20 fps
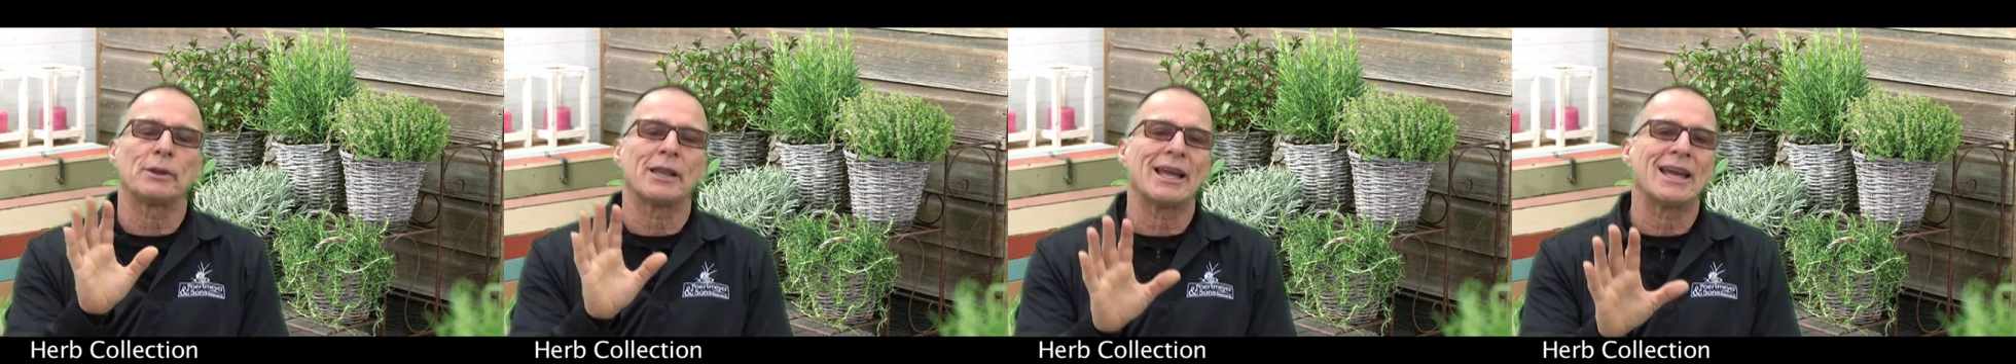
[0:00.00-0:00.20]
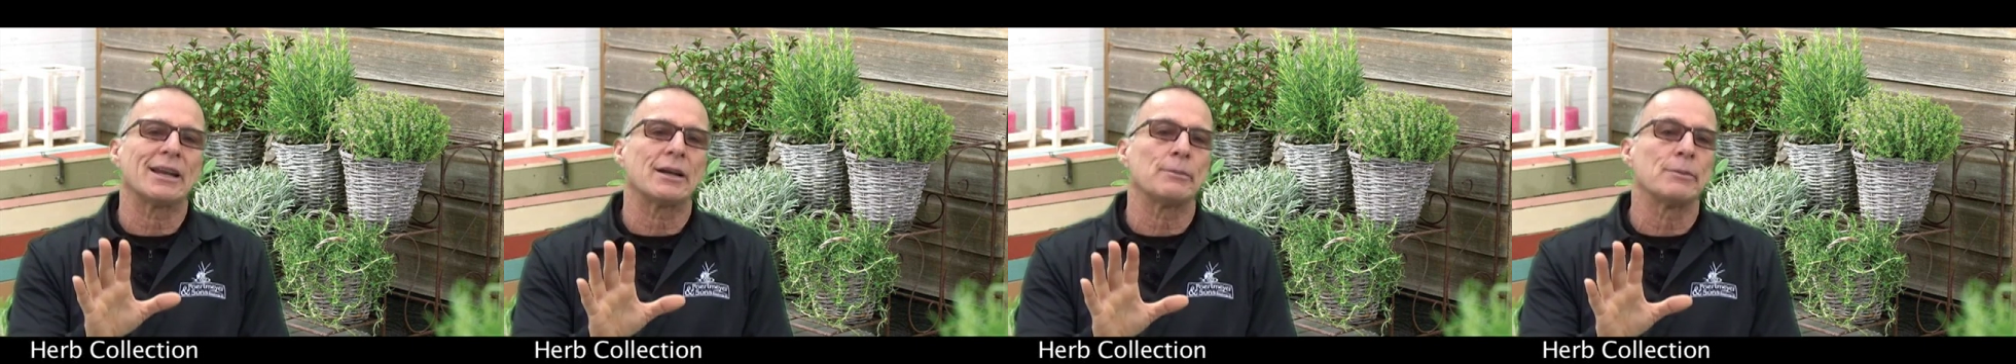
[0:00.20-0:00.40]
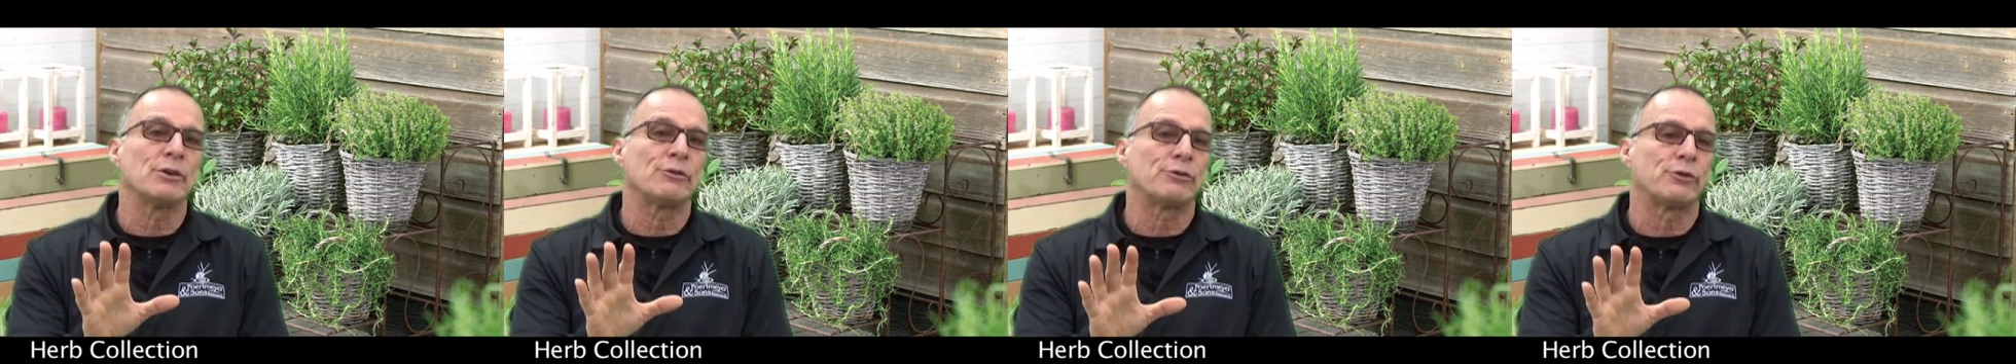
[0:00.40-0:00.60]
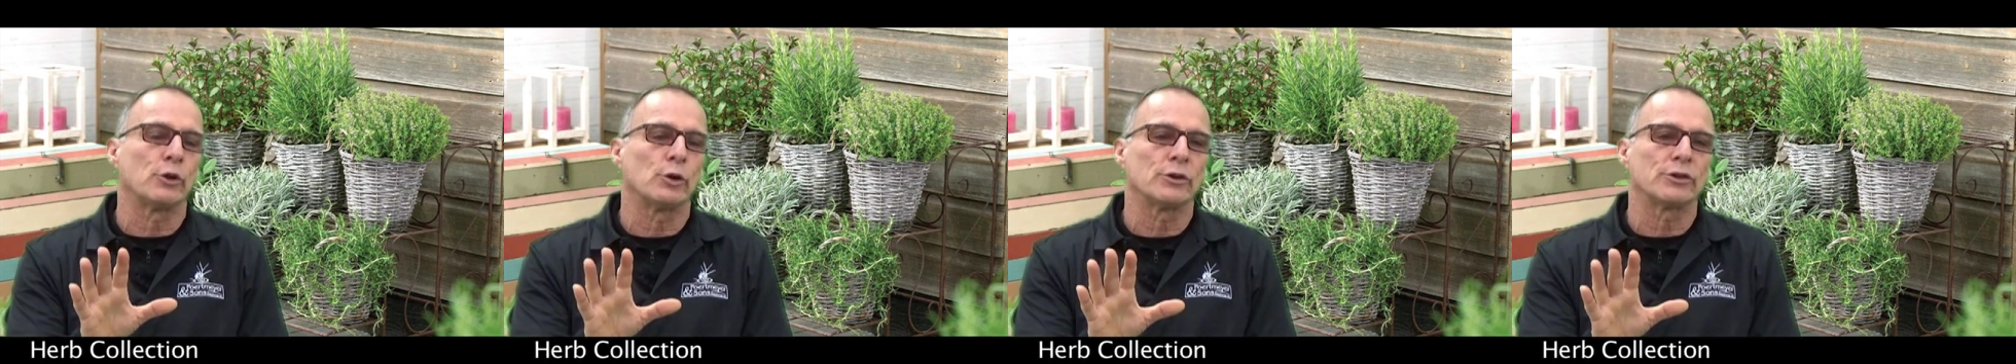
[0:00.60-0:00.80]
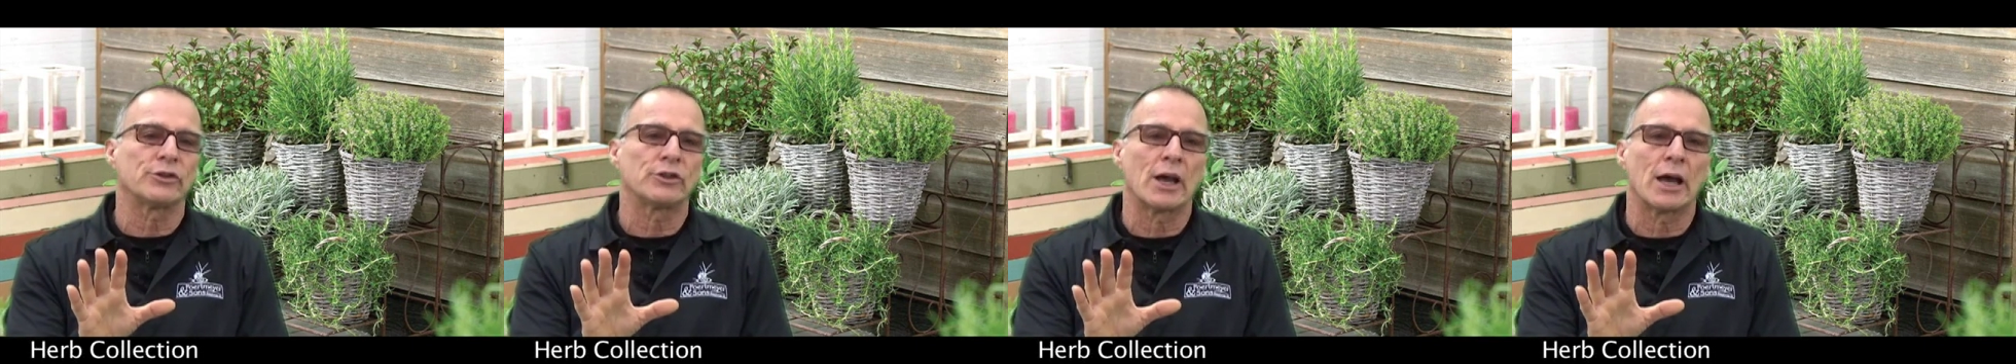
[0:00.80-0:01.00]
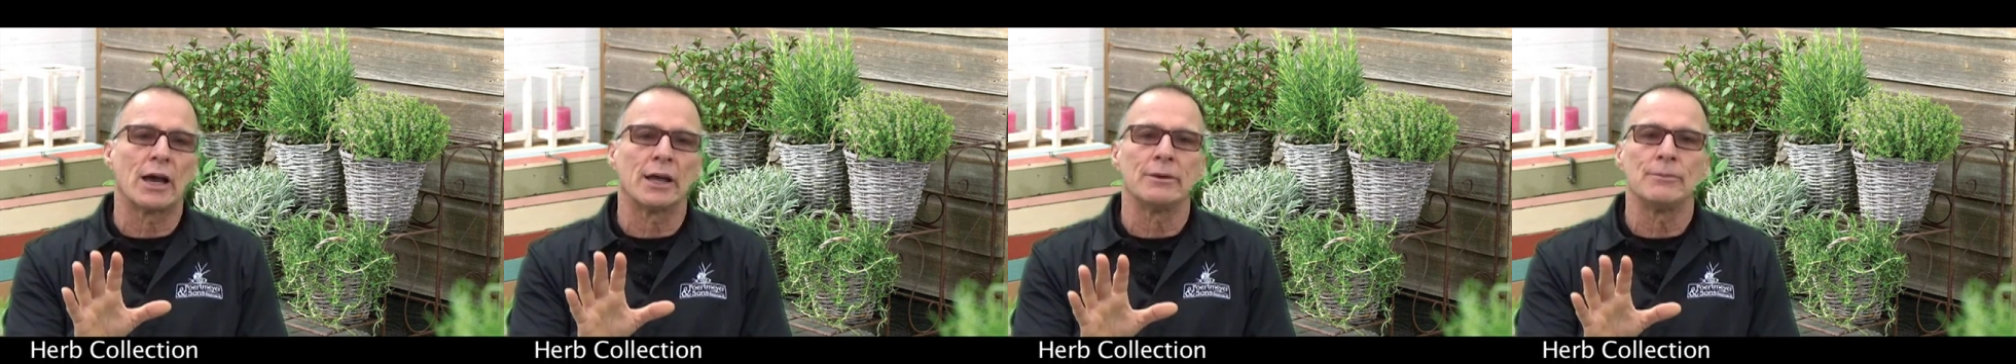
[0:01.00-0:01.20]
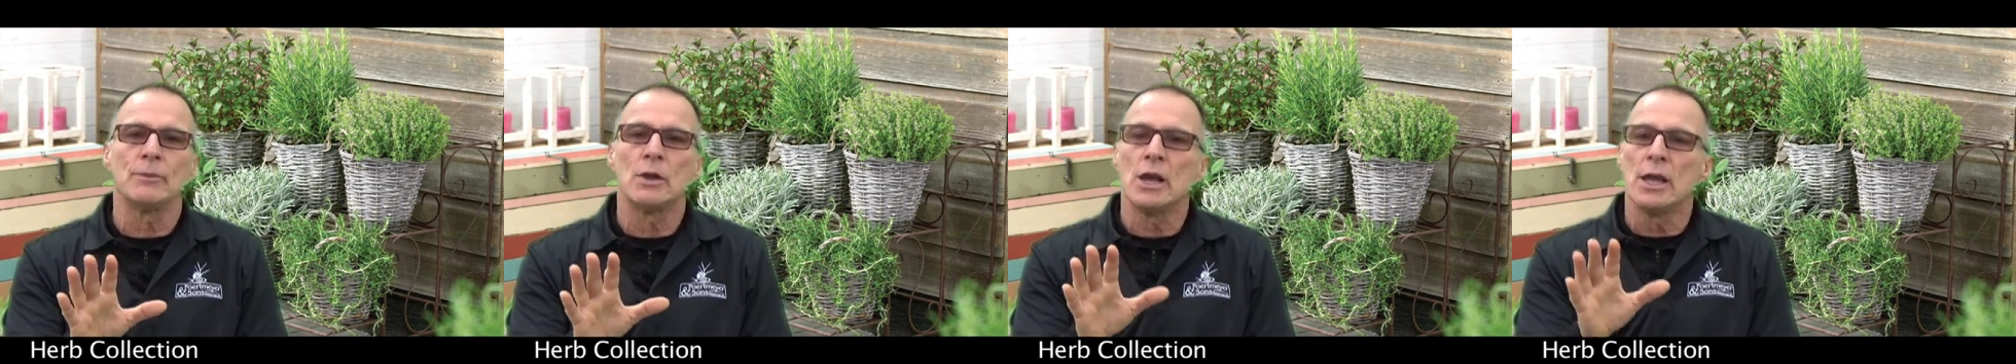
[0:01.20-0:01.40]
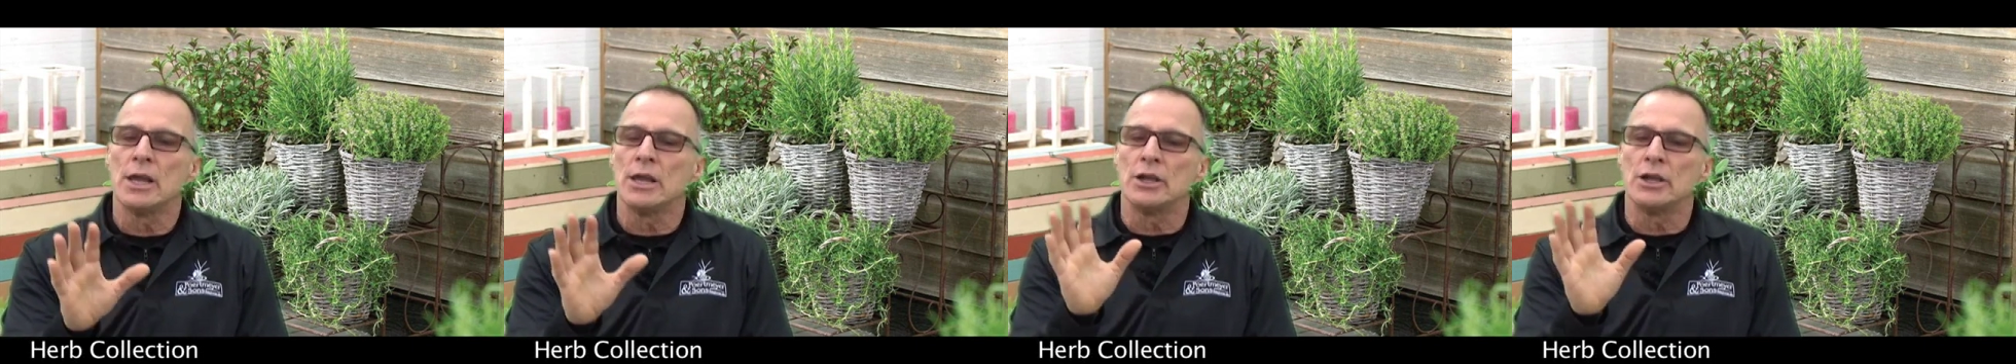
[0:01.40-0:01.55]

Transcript: Plant them in full sun.